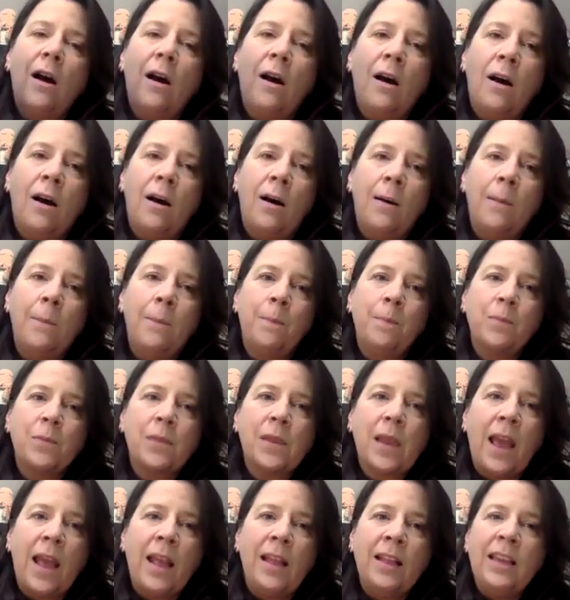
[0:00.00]

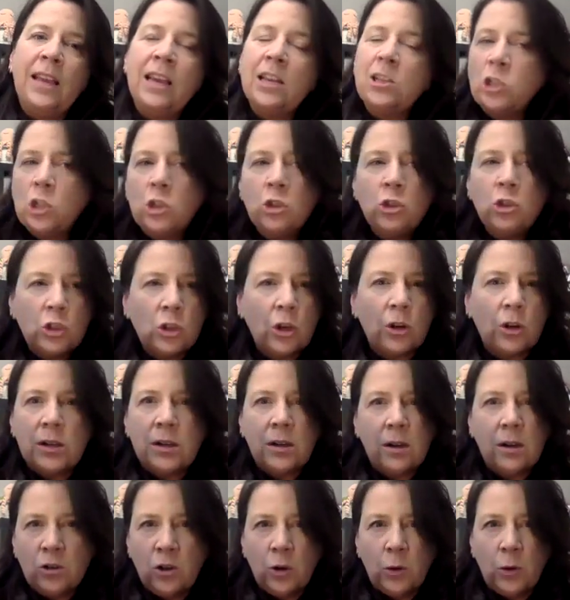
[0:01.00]
and get you
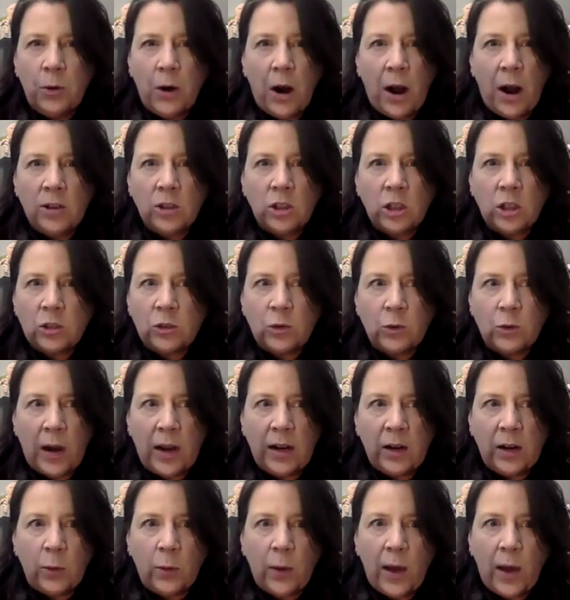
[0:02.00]
started on your project
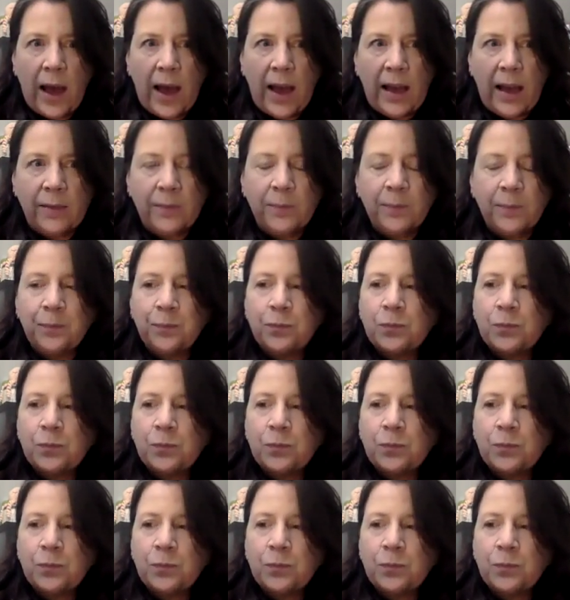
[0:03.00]
right away.